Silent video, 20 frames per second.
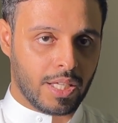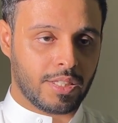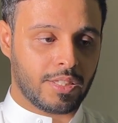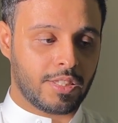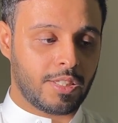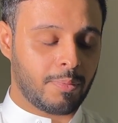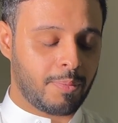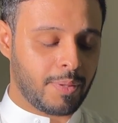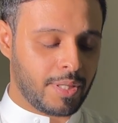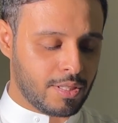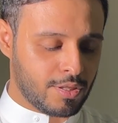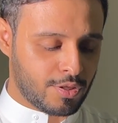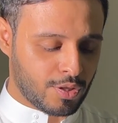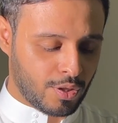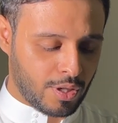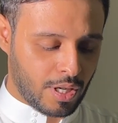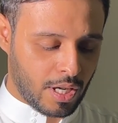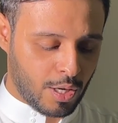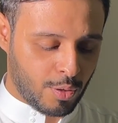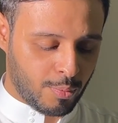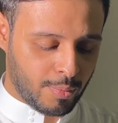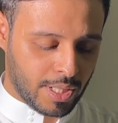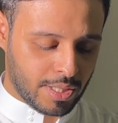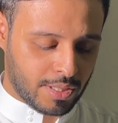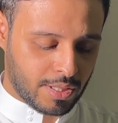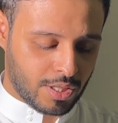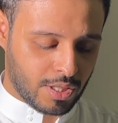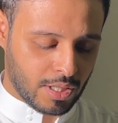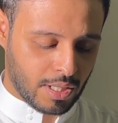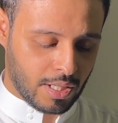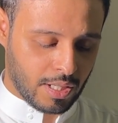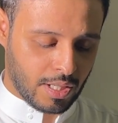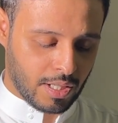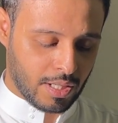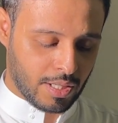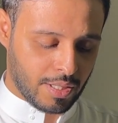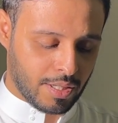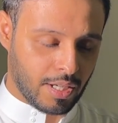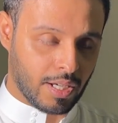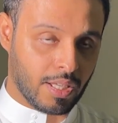It depends on how much
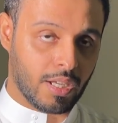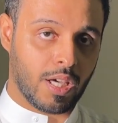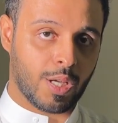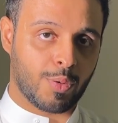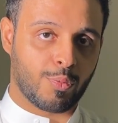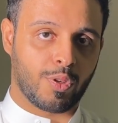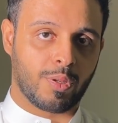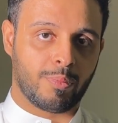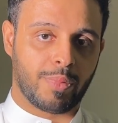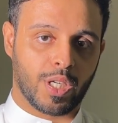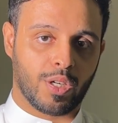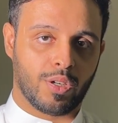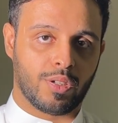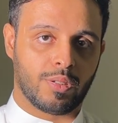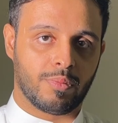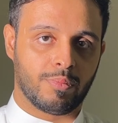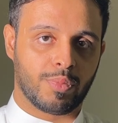the alarm will be on,